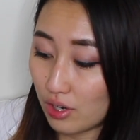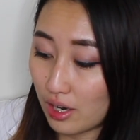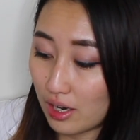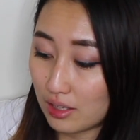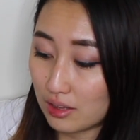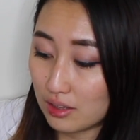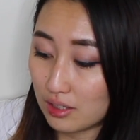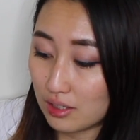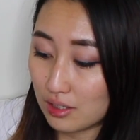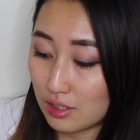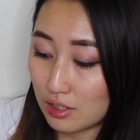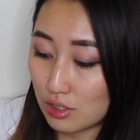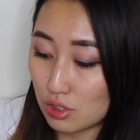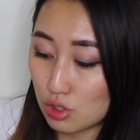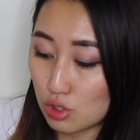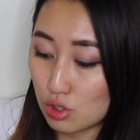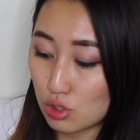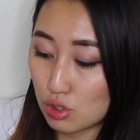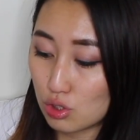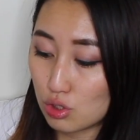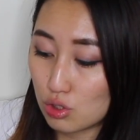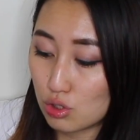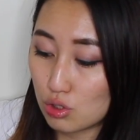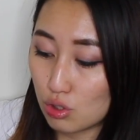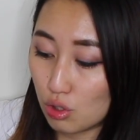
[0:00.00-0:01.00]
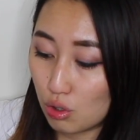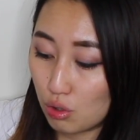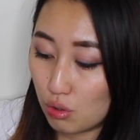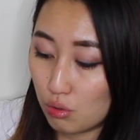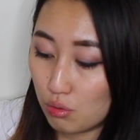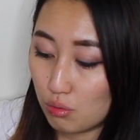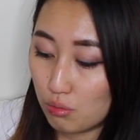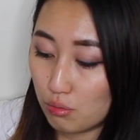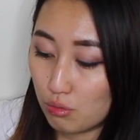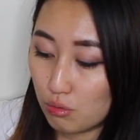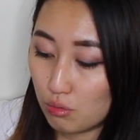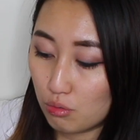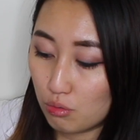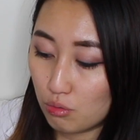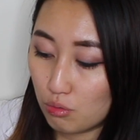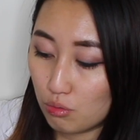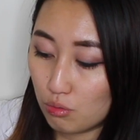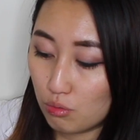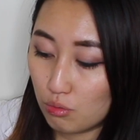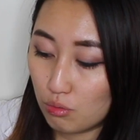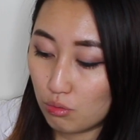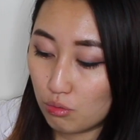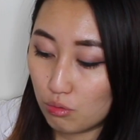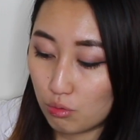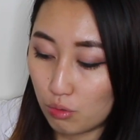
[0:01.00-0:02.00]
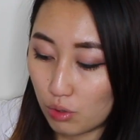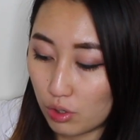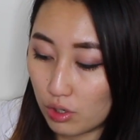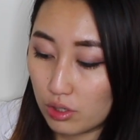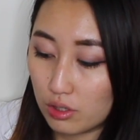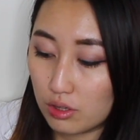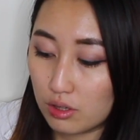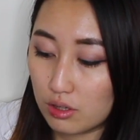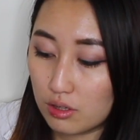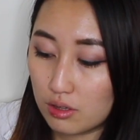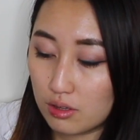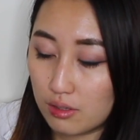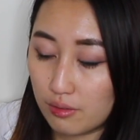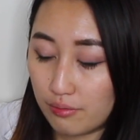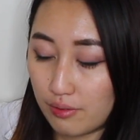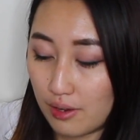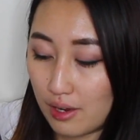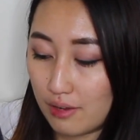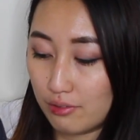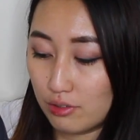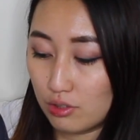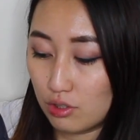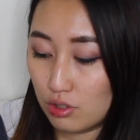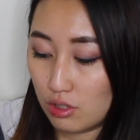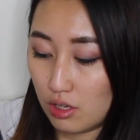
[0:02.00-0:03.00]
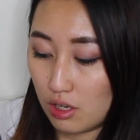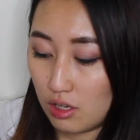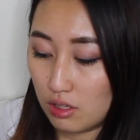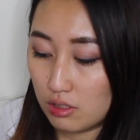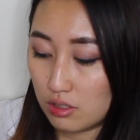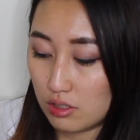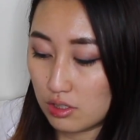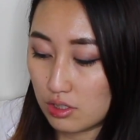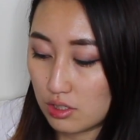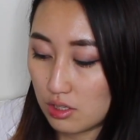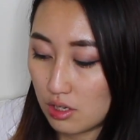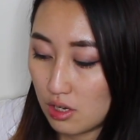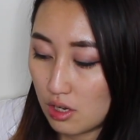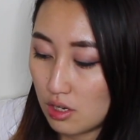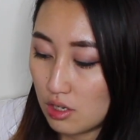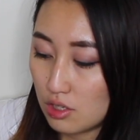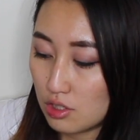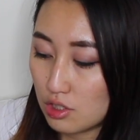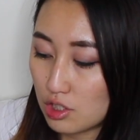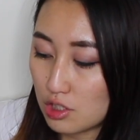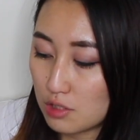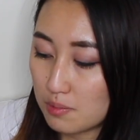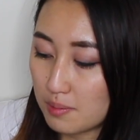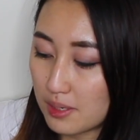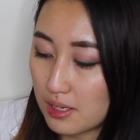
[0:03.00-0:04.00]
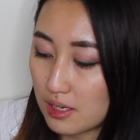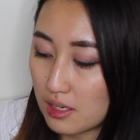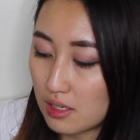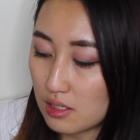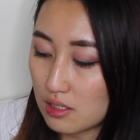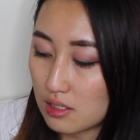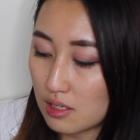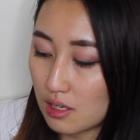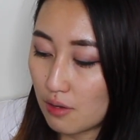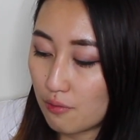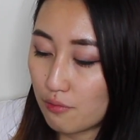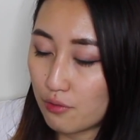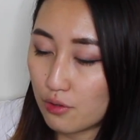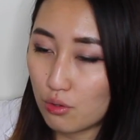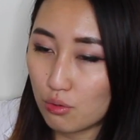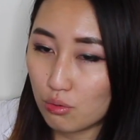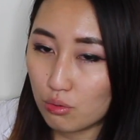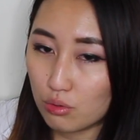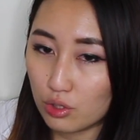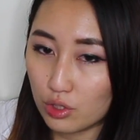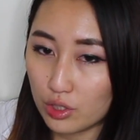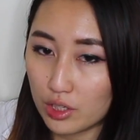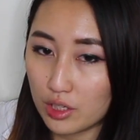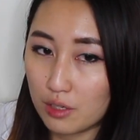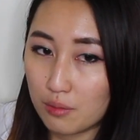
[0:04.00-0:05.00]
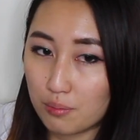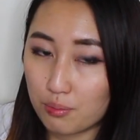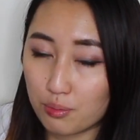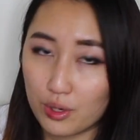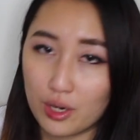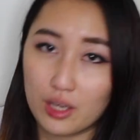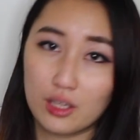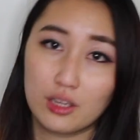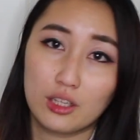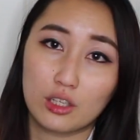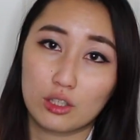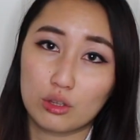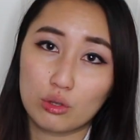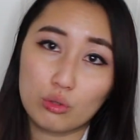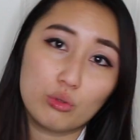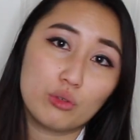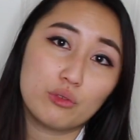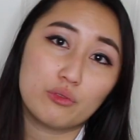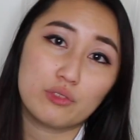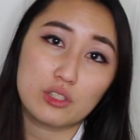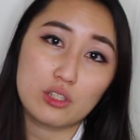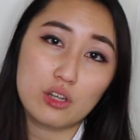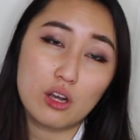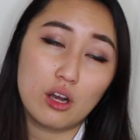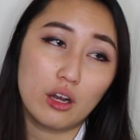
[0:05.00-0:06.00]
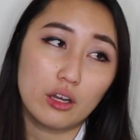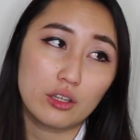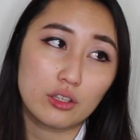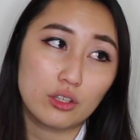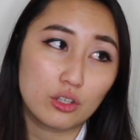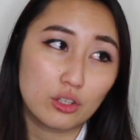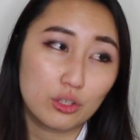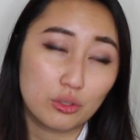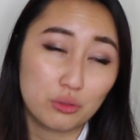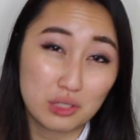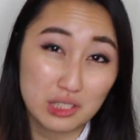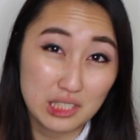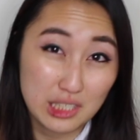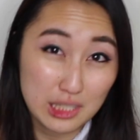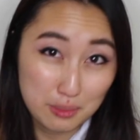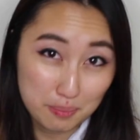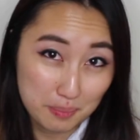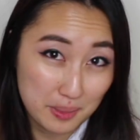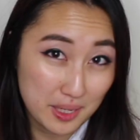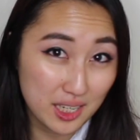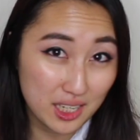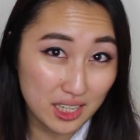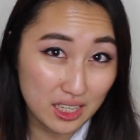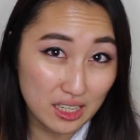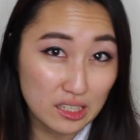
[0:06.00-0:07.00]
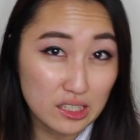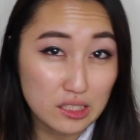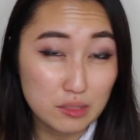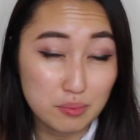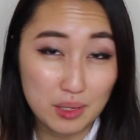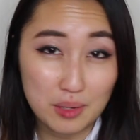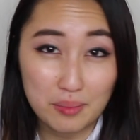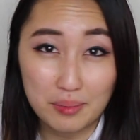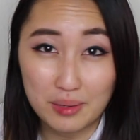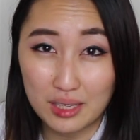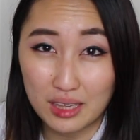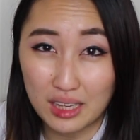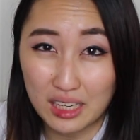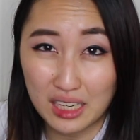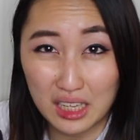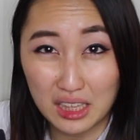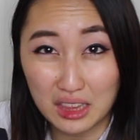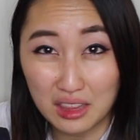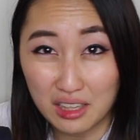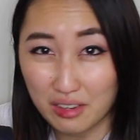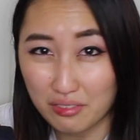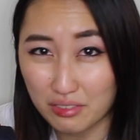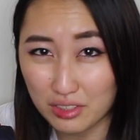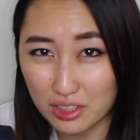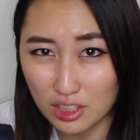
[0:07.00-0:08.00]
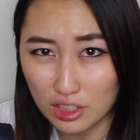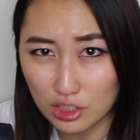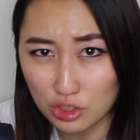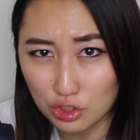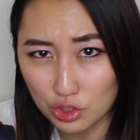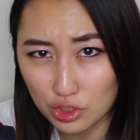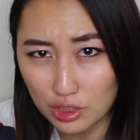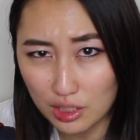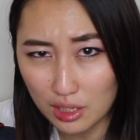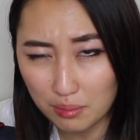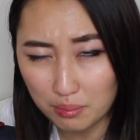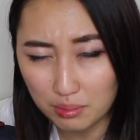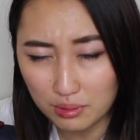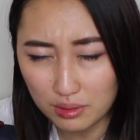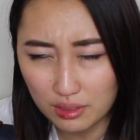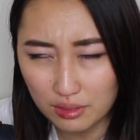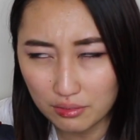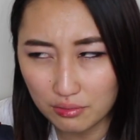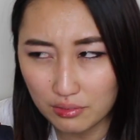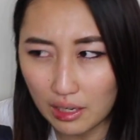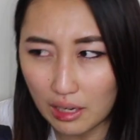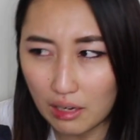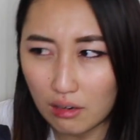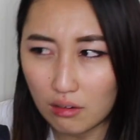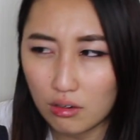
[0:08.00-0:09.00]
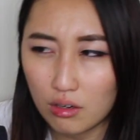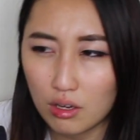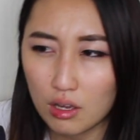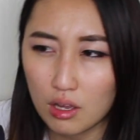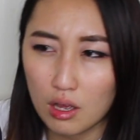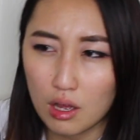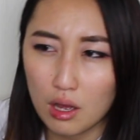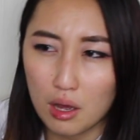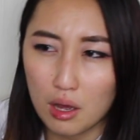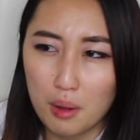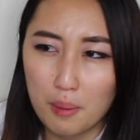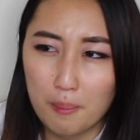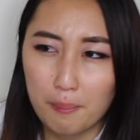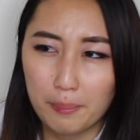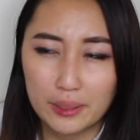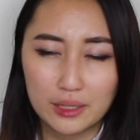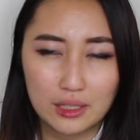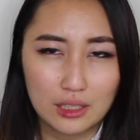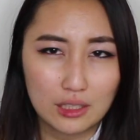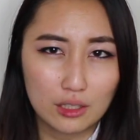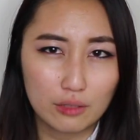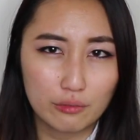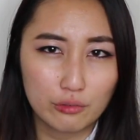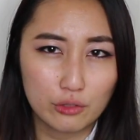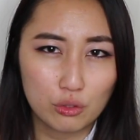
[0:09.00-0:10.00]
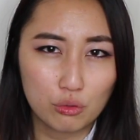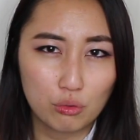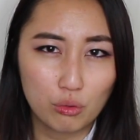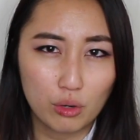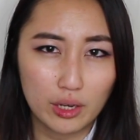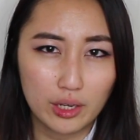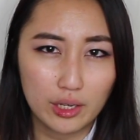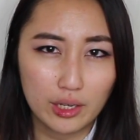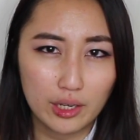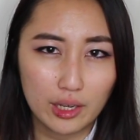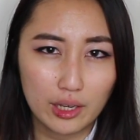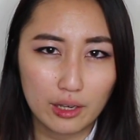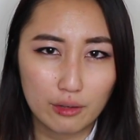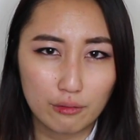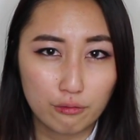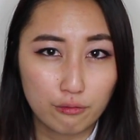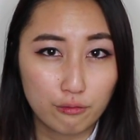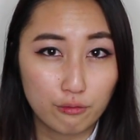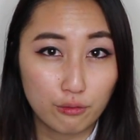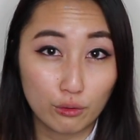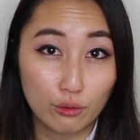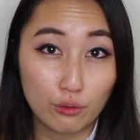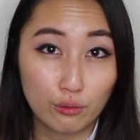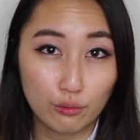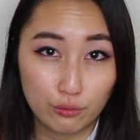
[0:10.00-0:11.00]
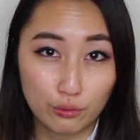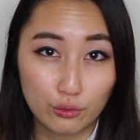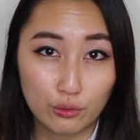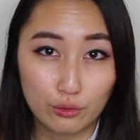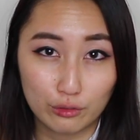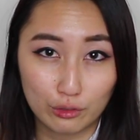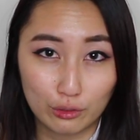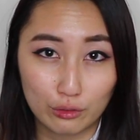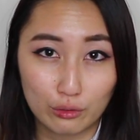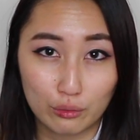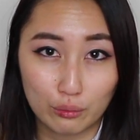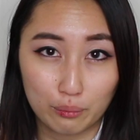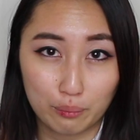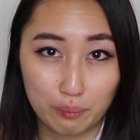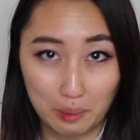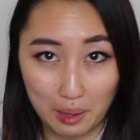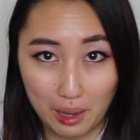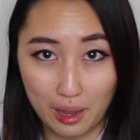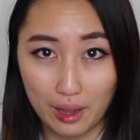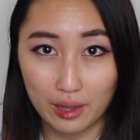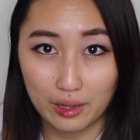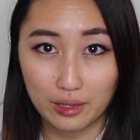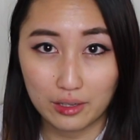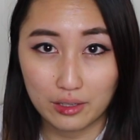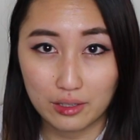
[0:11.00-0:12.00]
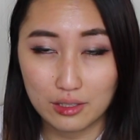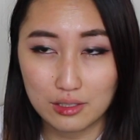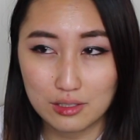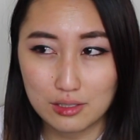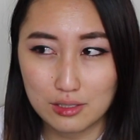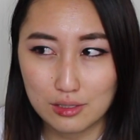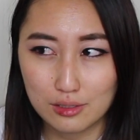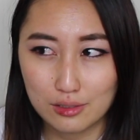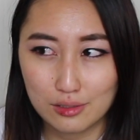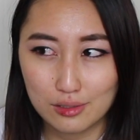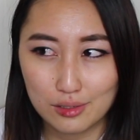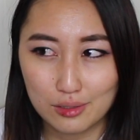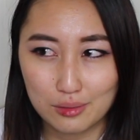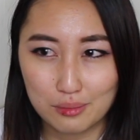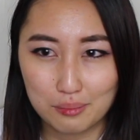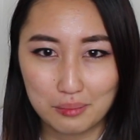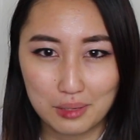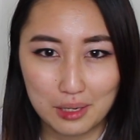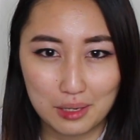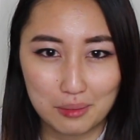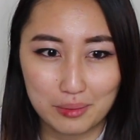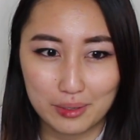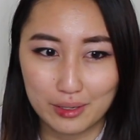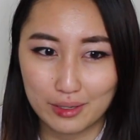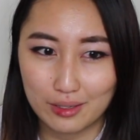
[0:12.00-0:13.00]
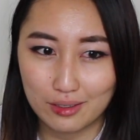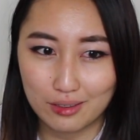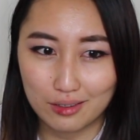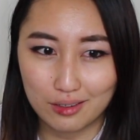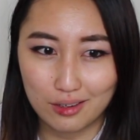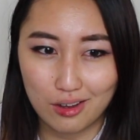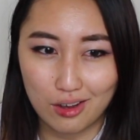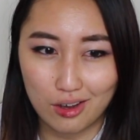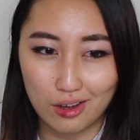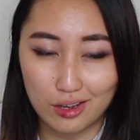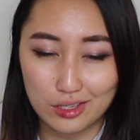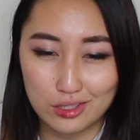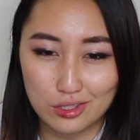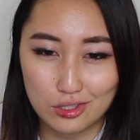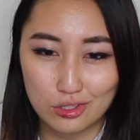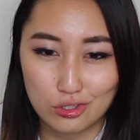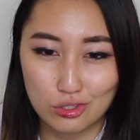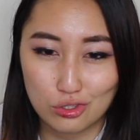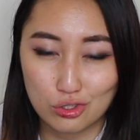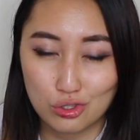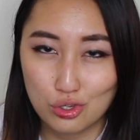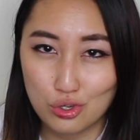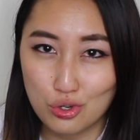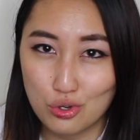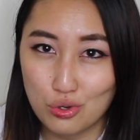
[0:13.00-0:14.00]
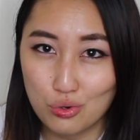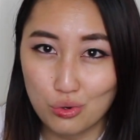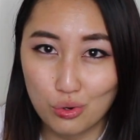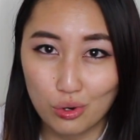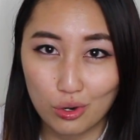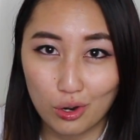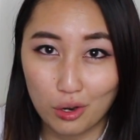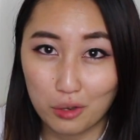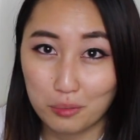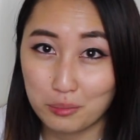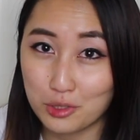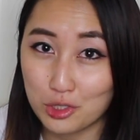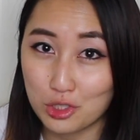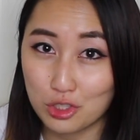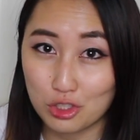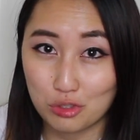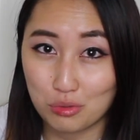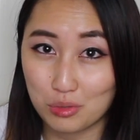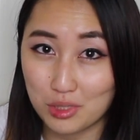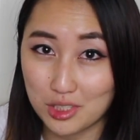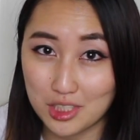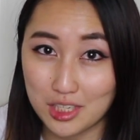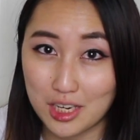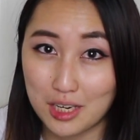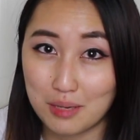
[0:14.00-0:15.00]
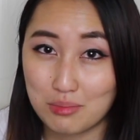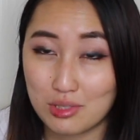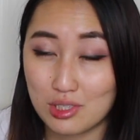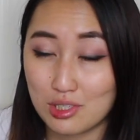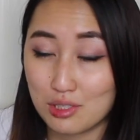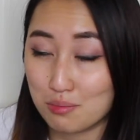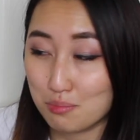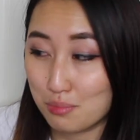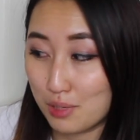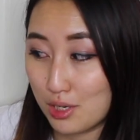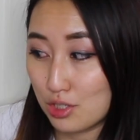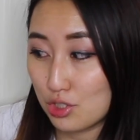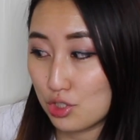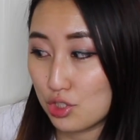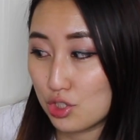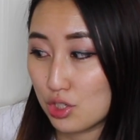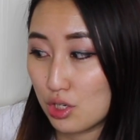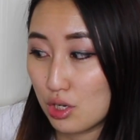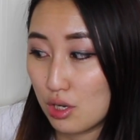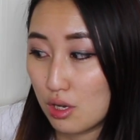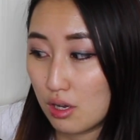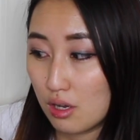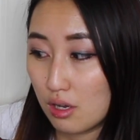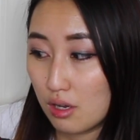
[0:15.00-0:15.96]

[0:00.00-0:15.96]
I think is so worth the $500. Just because if you look at a brand like Louis Vuitton, you know, the Speedy is maybe like $1100, I believe now. But then if you want a full leather bag, it's gonna maybe cost 2 or almost 3 times as much.